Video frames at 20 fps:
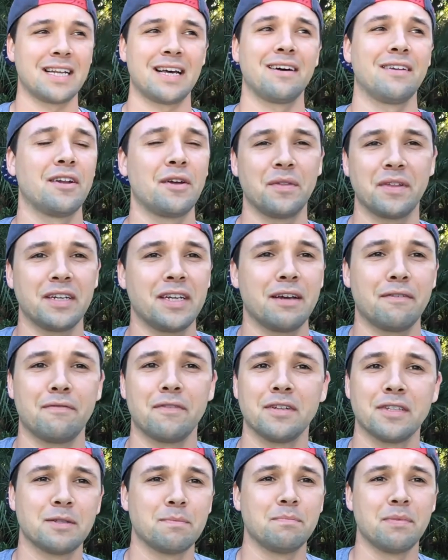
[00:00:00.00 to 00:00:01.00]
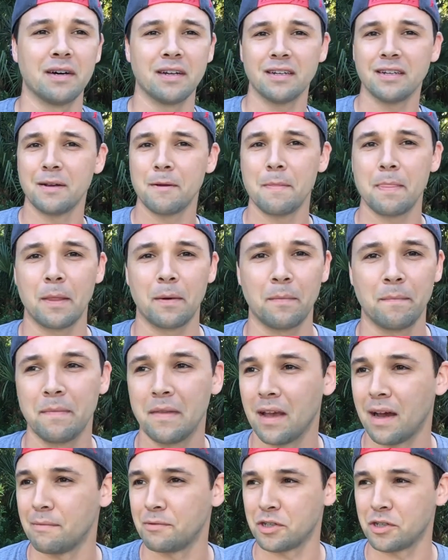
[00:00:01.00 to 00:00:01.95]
I don't know the difference, but I'm